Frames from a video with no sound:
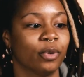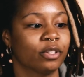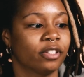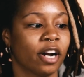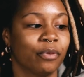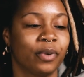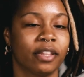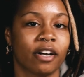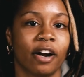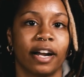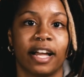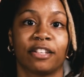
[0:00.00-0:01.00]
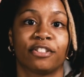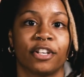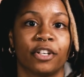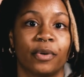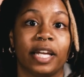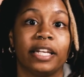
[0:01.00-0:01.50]
we'll start with our
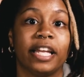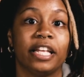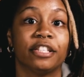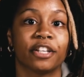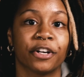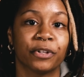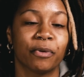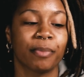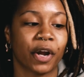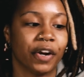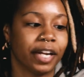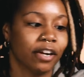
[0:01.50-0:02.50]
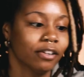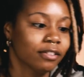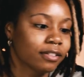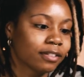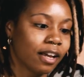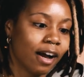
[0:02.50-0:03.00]
external and internal
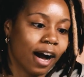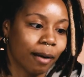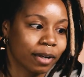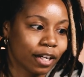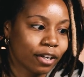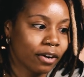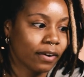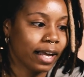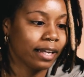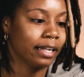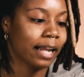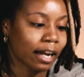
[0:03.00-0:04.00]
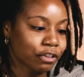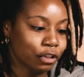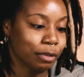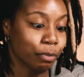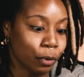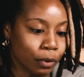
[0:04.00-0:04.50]
barriers. I'm gonna go ahead and
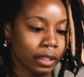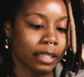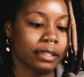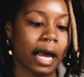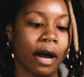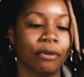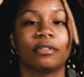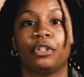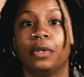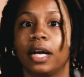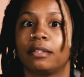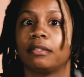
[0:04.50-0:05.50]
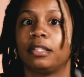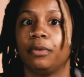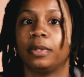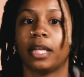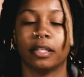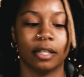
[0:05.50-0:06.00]
actually pull these out so you guys can see
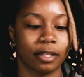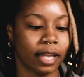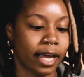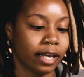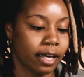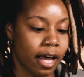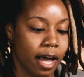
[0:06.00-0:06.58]
what they look like.